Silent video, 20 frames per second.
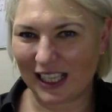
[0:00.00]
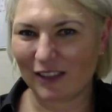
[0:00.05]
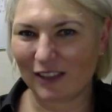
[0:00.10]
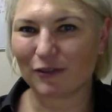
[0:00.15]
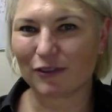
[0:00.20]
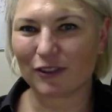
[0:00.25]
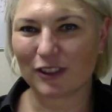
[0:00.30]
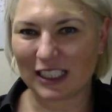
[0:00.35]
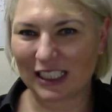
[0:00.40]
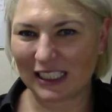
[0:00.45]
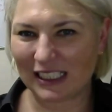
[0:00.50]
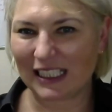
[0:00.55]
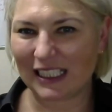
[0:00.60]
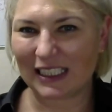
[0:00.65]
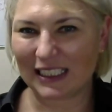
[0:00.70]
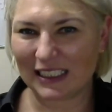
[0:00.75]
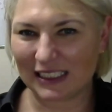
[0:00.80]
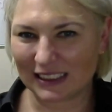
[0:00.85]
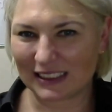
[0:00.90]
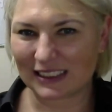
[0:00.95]
It
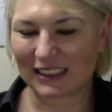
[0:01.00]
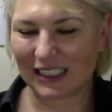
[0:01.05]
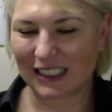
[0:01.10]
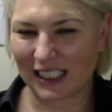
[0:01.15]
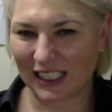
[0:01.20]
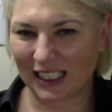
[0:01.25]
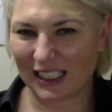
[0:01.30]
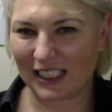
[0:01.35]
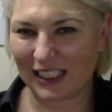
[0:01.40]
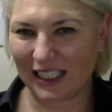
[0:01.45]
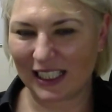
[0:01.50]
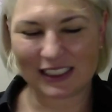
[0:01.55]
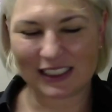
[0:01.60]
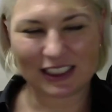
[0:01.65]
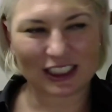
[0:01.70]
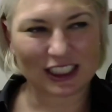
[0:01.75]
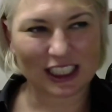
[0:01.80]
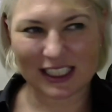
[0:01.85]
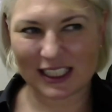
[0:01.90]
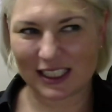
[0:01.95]
really is. Yeah.
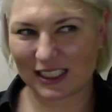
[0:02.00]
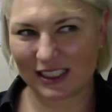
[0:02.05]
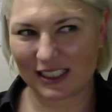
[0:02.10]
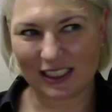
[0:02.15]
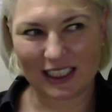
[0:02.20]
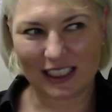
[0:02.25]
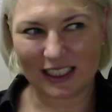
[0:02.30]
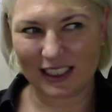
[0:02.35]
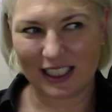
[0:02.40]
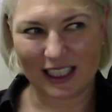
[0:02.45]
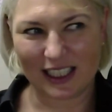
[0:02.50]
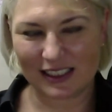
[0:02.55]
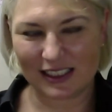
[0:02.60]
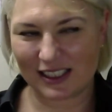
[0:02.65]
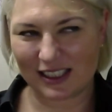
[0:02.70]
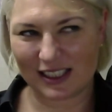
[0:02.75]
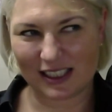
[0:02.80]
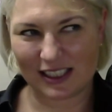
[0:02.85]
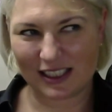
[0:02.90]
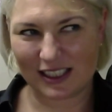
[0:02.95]

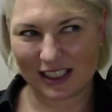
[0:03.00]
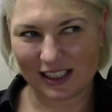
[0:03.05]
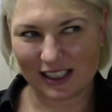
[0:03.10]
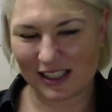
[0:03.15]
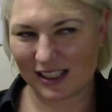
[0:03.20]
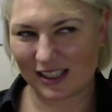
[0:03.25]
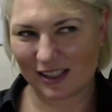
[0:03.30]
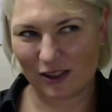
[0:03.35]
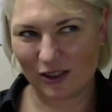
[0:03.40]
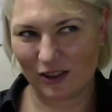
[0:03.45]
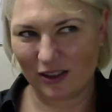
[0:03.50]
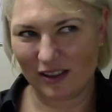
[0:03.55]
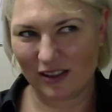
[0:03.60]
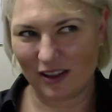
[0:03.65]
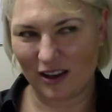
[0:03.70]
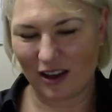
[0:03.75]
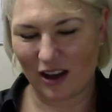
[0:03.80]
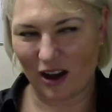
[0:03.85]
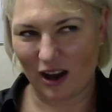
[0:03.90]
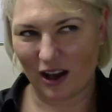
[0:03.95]
It's just
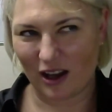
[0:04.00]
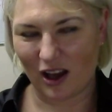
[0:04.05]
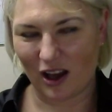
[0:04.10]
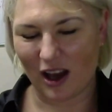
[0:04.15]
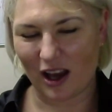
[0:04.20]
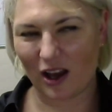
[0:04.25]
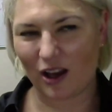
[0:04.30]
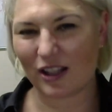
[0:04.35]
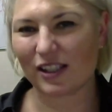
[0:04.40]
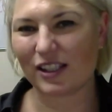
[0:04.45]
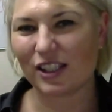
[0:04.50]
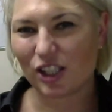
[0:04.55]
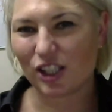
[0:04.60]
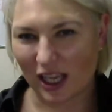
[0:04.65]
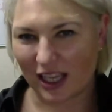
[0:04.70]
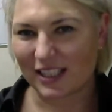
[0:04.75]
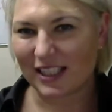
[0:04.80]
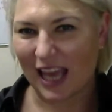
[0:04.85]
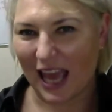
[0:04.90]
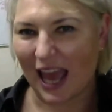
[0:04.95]

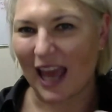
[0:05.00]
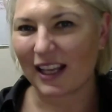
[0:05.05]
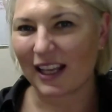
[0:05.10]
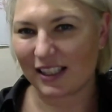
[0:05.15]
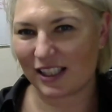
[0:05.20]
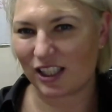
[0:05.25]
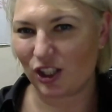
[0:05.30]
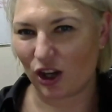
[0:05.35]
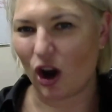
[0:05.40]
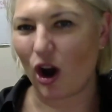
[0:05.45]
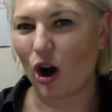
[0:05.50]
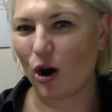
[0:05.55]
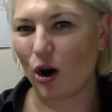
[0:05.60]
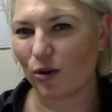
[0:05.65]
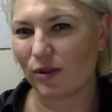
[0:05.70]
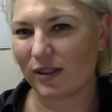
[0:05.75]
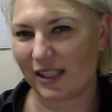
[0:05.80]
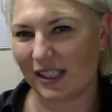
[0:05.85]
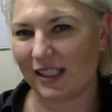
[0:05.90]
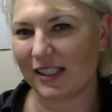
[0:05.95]
attacks your whole
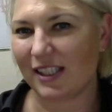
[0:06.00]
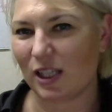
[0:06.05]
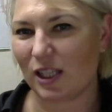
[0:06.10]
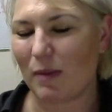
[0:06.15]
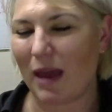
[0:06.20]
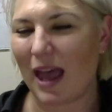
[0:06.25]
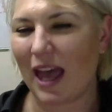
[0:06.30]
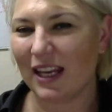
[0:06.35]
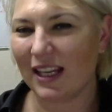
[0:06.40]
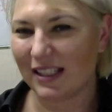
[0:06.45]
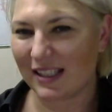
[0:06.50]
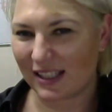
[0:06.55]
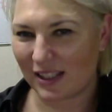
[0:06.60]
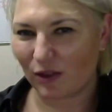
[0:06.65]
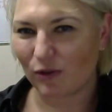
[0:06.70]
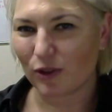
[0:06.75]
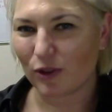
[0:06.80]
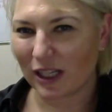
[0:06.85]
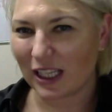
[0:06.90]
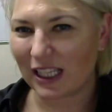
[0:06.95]
system, and it's
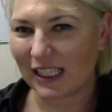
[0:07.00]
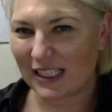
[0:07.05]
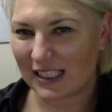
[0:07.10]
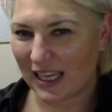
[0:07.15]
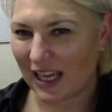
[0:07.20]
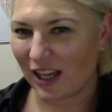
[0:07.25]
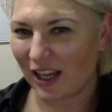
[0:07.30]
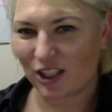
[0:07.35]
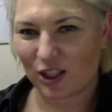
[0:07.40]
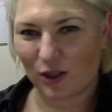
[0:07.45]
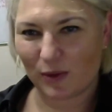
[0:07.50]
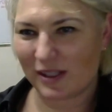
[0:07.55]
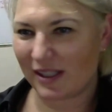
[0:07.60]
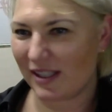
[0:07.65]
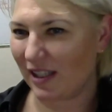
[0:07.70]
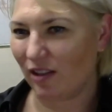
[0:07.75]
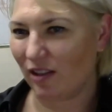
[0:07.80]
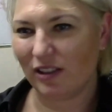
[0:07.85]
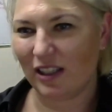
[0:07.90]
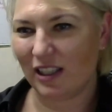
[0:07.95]
really down to a
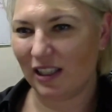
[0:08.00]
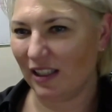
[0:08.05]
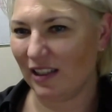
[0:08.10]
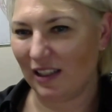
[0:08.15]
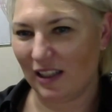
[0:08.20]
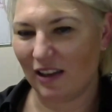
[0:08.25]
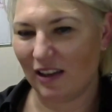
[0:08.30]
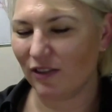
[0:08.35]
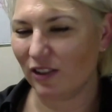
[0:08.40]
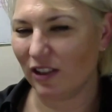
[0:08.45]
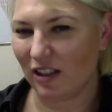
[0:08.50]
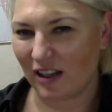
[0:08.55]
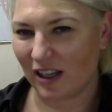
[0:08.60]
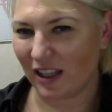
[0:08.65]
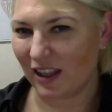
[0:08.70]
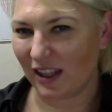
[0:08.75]
cellular level, I